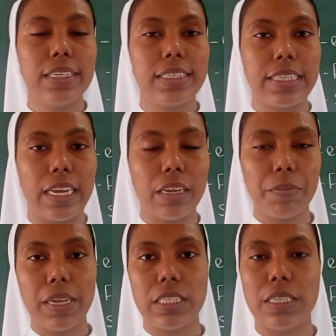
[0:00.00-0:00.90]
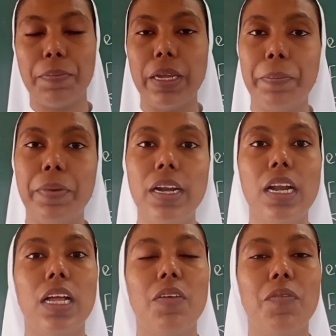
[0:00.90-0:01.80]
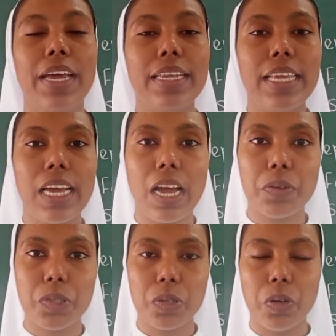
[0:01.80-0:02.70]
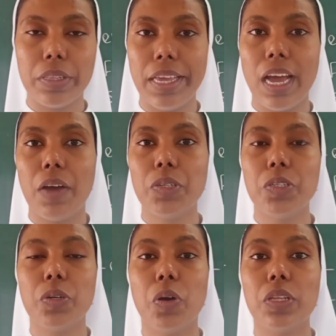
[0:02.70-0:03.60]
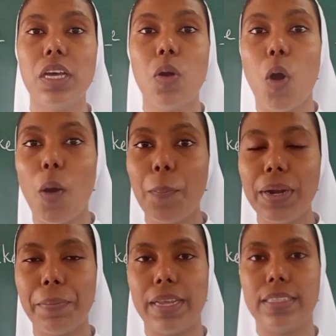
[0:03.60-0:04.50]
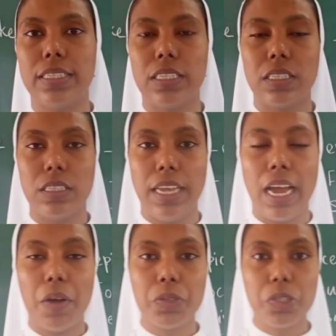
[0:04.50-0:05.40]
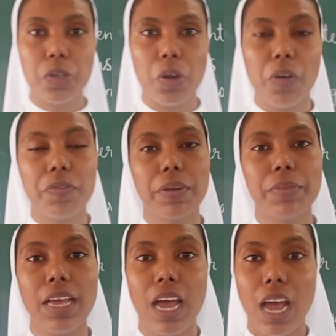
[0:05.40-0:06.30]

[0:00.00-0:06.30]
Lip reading: it is taking place, the people where they have to go, they have to go the open places. They have to go from the